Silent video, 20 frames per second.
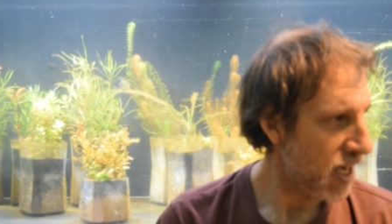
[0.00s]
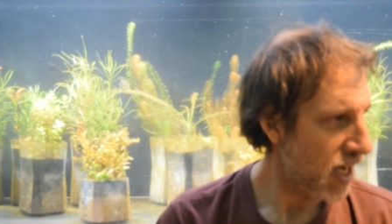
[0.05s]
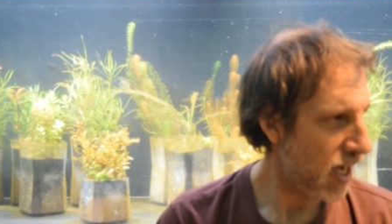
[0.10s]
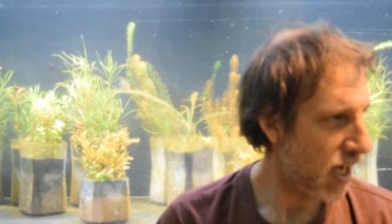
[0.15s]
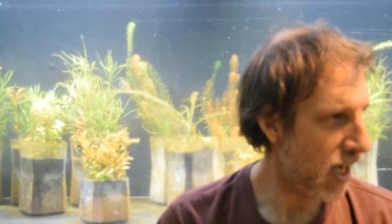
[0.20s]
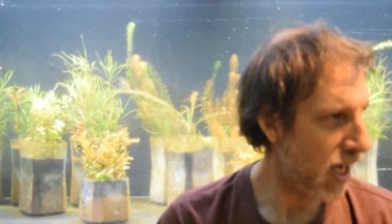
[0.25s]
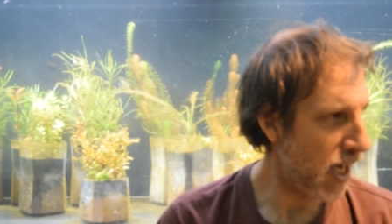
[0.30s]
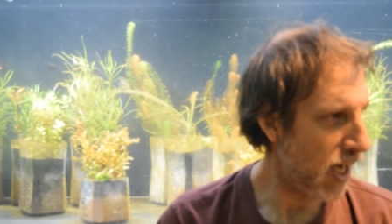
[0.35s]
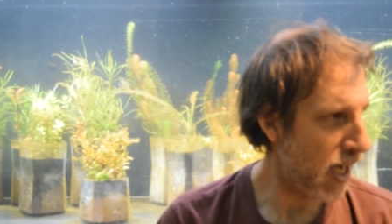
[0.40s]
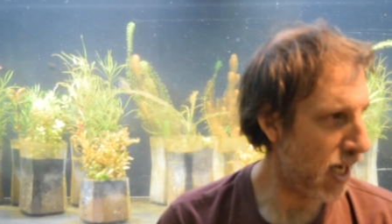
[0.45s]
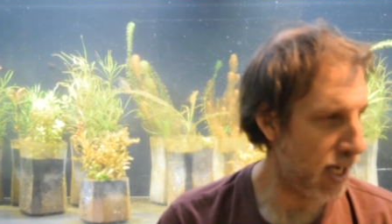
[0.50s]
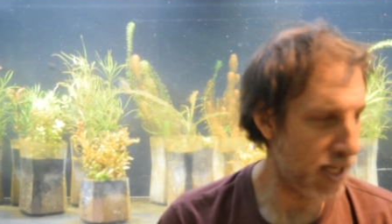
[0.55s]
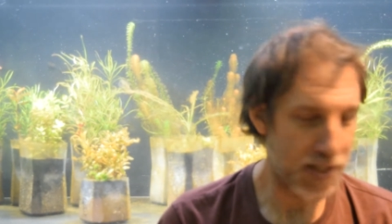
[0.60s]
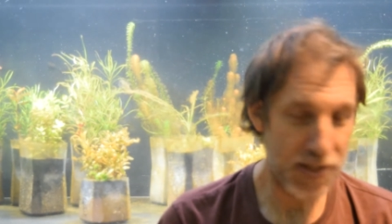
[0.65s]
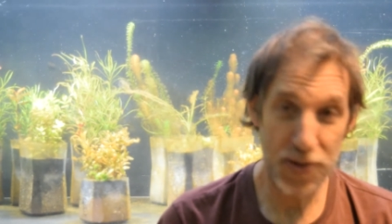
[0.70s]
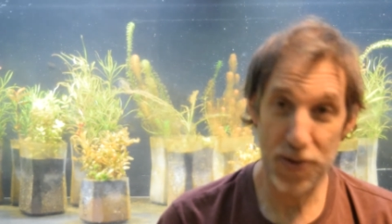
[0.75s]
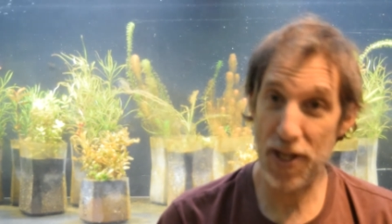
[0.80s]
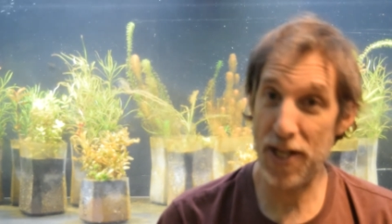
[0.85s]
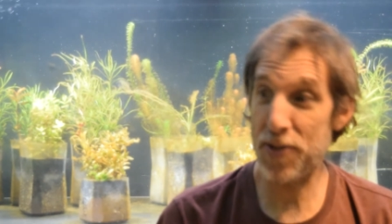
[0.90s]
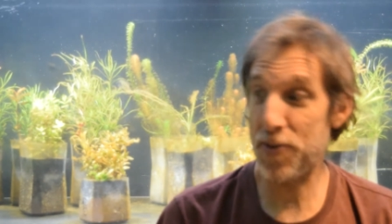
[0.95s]

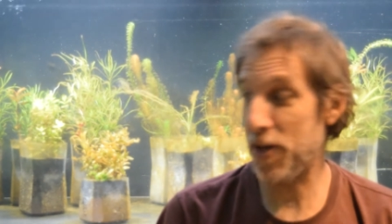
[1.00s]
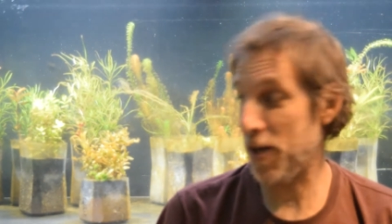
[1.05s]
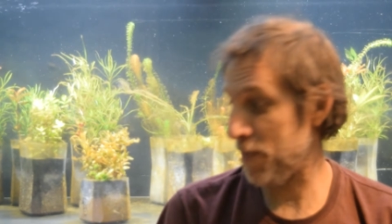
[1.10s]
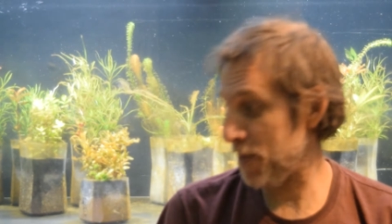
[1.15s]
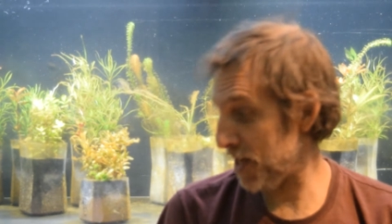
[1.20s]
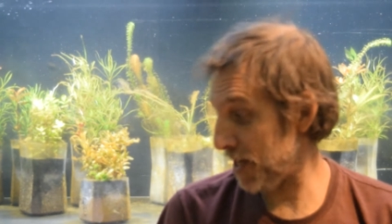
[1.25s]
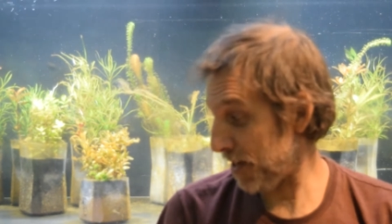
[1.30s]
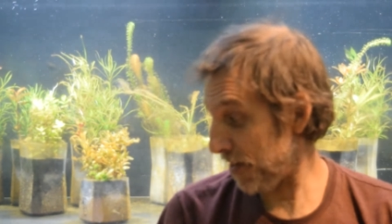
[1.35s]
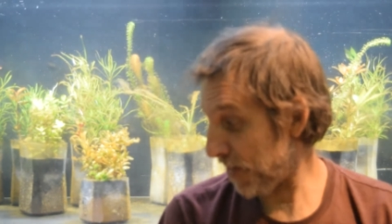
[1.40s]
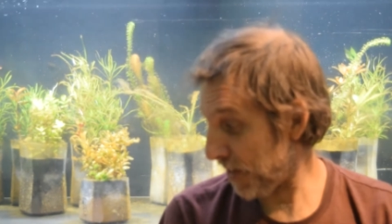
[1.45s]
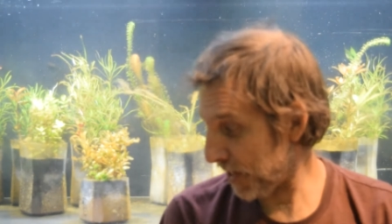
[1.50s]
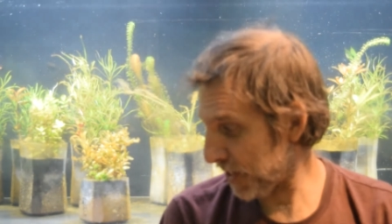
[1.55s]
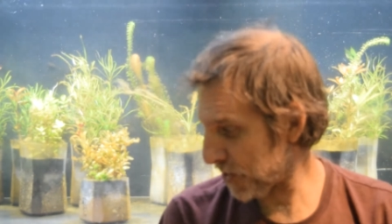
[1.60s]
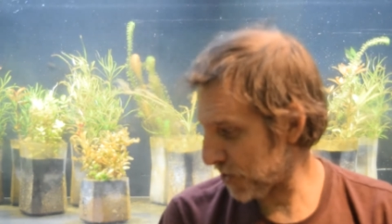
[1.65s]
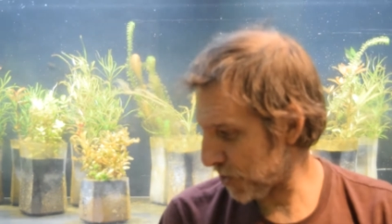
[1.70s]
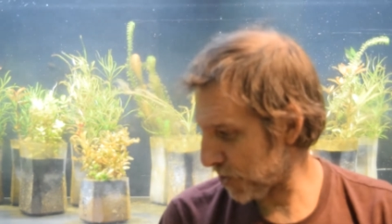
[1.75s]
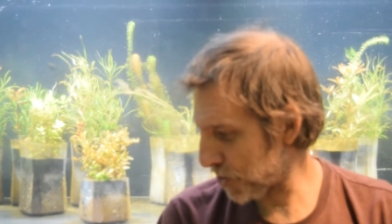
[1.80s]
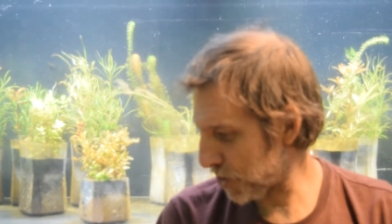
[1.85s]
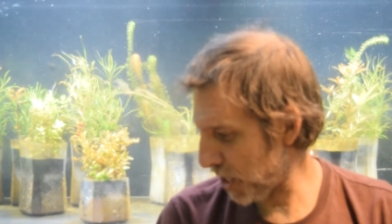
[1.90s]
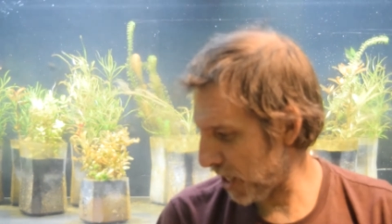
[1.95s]
So that's what I mean.
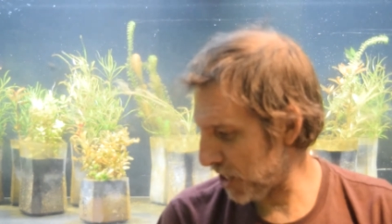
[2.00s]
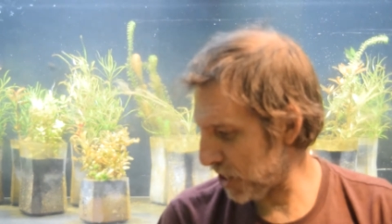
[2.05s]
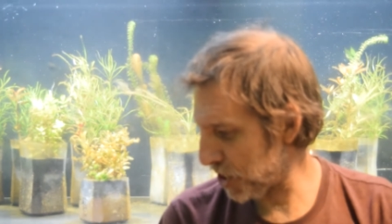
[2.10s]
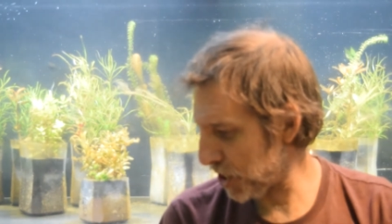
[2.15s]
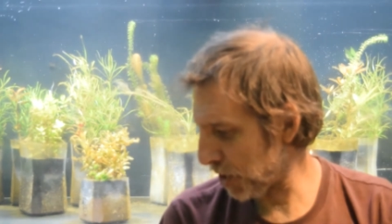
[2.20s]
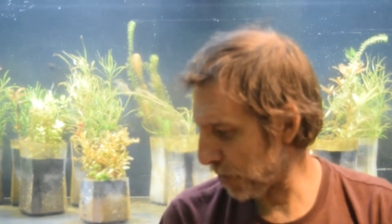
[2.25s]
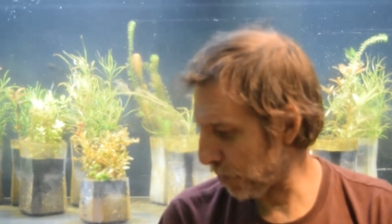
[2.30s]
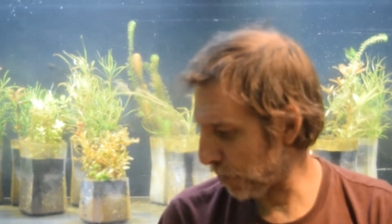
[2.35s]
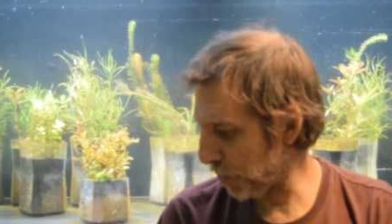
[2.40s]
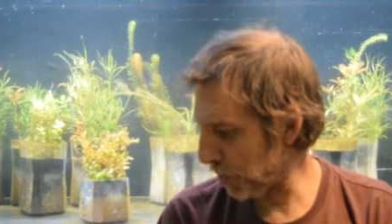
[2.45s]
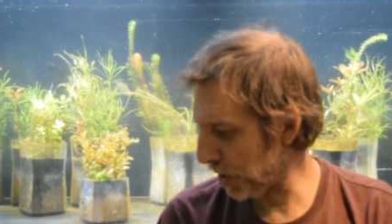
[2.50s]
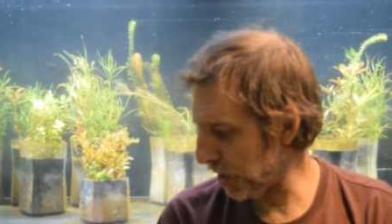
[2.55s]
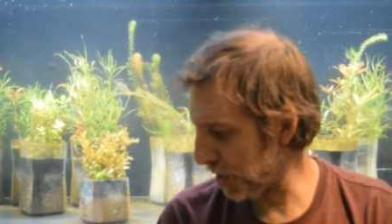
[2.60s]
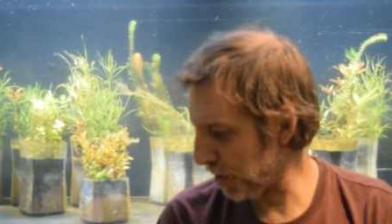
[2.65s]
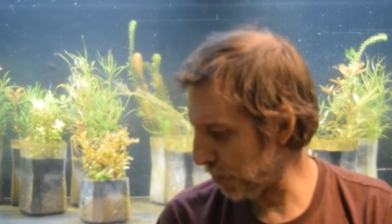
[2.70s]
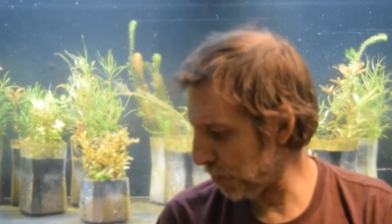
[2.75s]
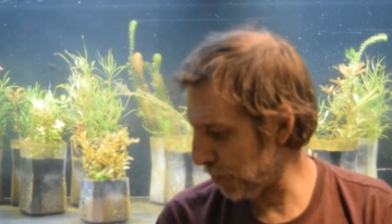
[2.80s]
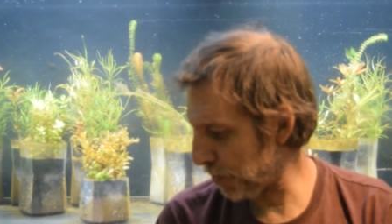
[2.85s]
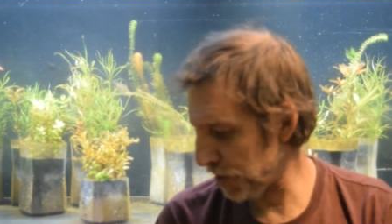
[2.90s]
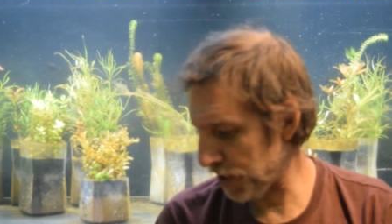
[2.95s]
Things are changing
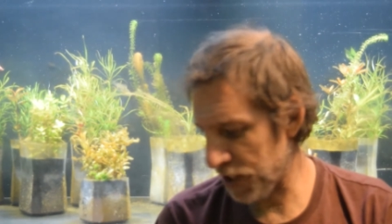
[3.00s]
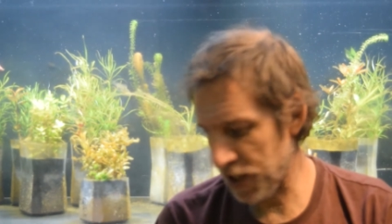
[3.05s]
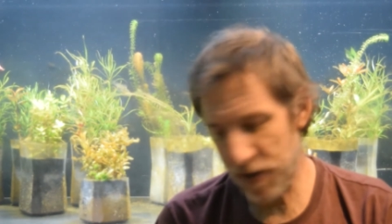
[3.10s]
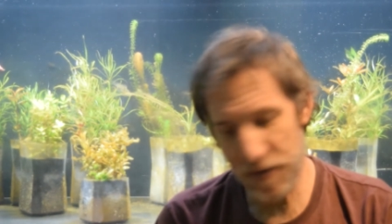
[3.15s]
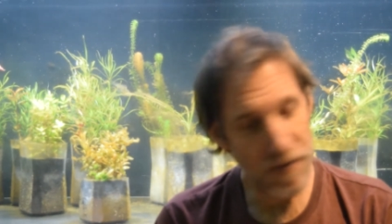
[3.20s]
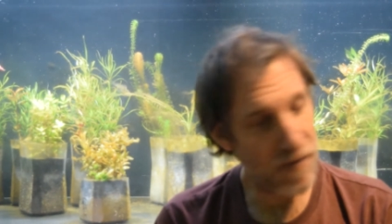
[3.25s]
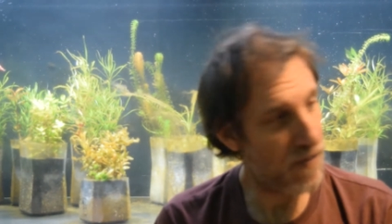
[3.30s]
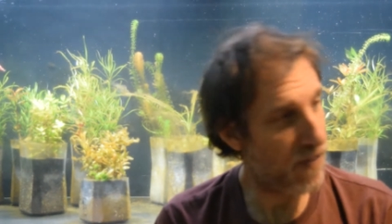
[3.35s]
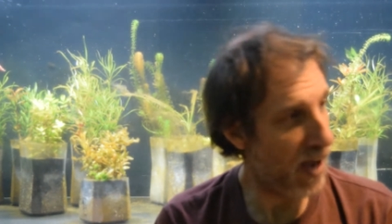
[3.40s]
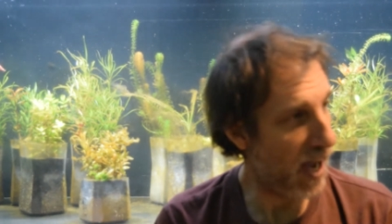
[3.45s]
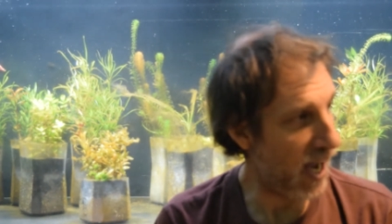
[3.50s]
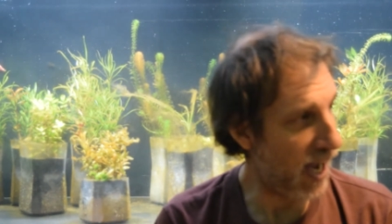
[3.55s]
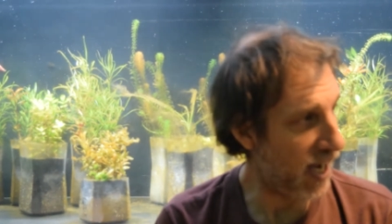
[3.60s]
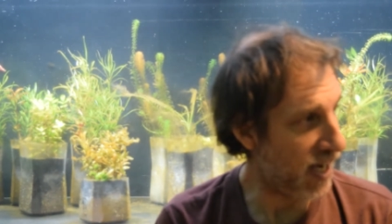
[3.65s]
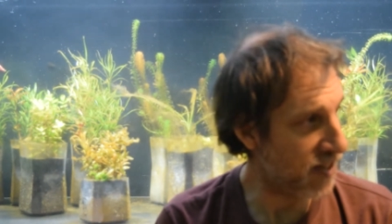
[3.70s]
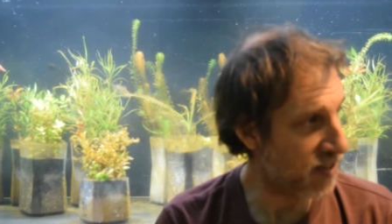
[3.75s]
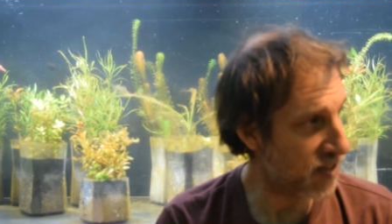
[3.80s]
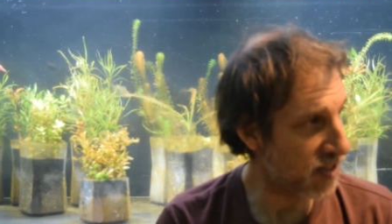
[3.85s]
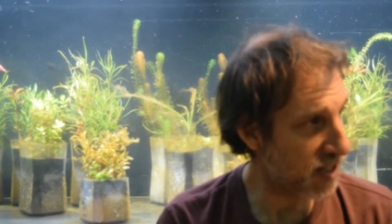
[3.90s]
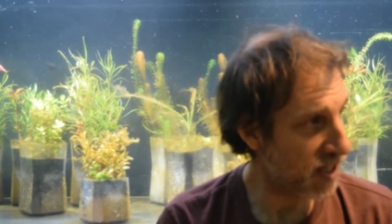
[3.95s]
really, really
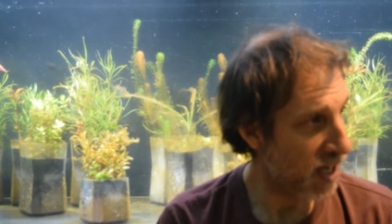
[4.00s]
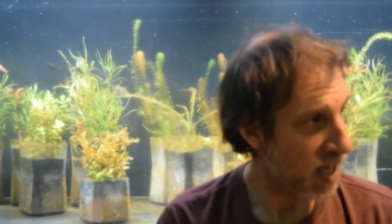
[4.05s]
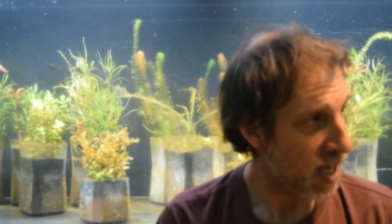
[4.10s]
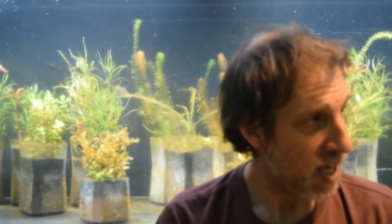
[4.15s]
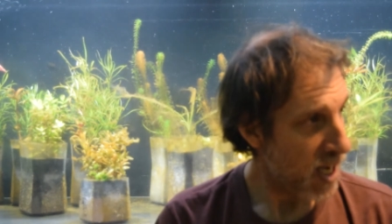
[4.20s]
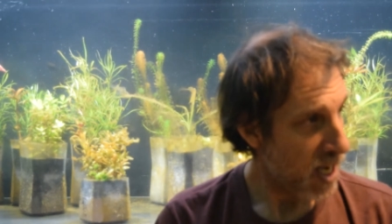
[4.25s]
fast.